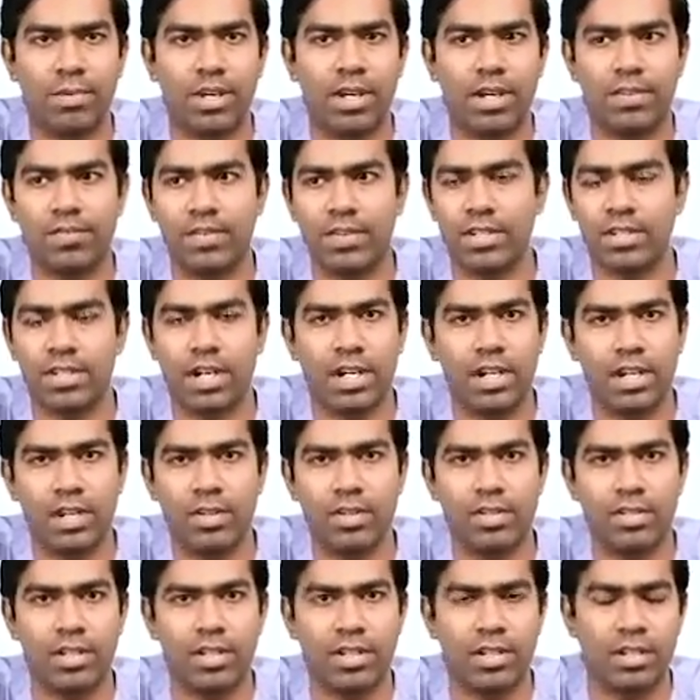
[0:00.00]
If it's
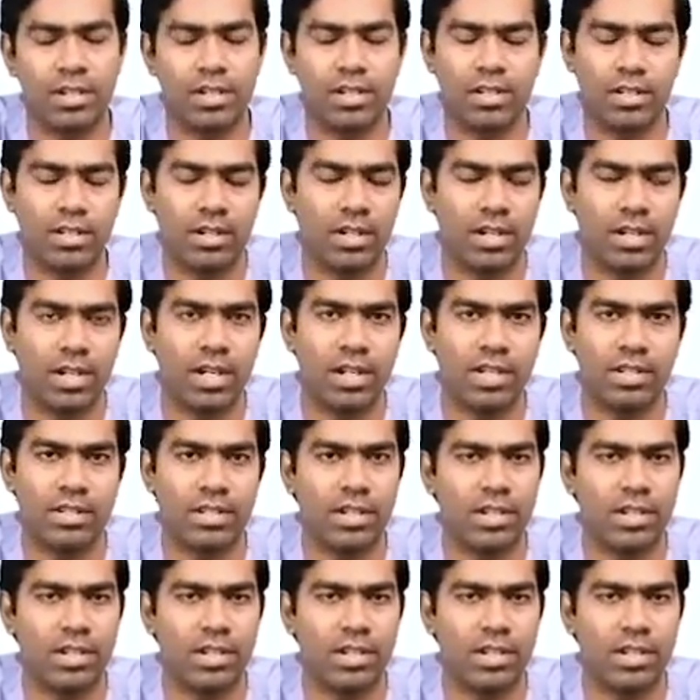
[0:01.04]
continuous in release,